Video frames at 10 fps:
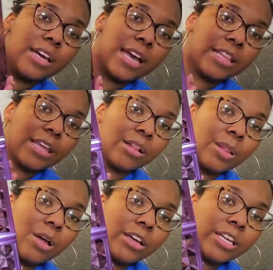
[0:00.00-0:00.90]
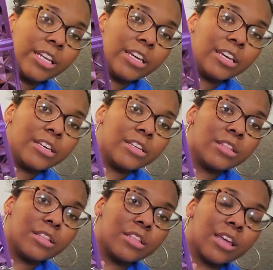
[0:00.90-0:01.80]
That's how long it
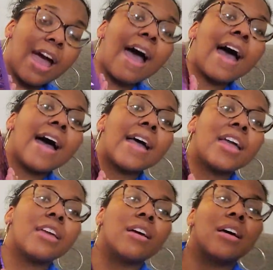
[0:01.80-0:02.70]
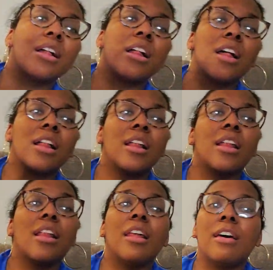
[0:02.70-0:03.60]
is. I
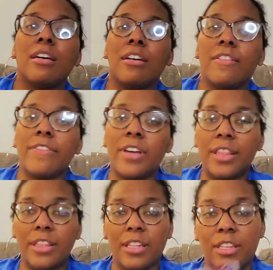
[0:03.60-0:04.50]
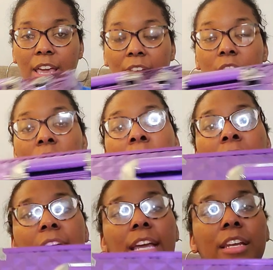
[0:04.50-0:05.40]
love this case.
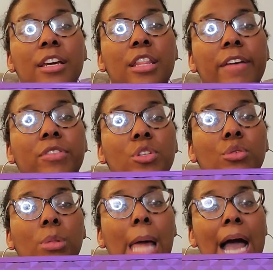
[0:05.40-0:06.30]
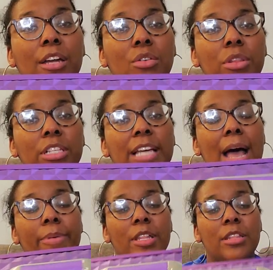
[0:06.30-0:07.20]
It does have two locks on the
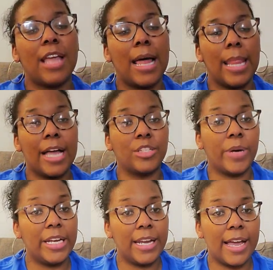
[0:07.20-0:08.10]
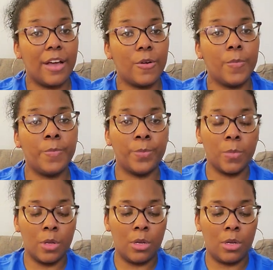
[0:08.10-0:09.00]
top. It's not locked right now.
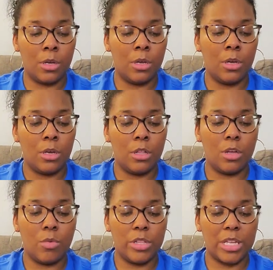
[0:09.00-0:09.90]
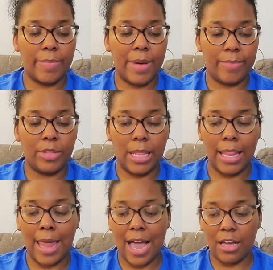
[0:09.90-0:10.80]
So once I pop
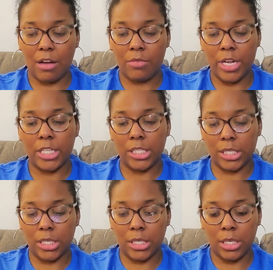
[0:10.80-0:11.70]
the lock on it